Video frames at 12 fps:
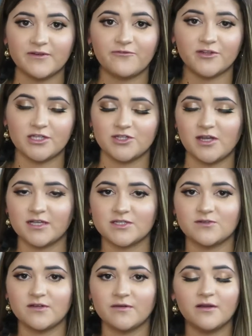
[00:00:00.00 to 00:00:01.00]
for the
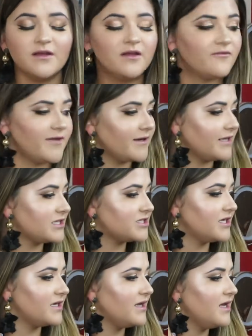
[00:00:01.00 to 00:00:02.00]
drugstore
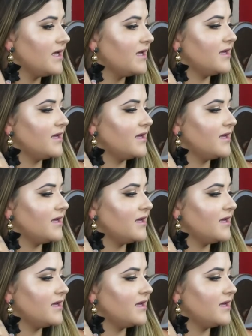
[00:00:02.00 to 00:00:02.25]
foundation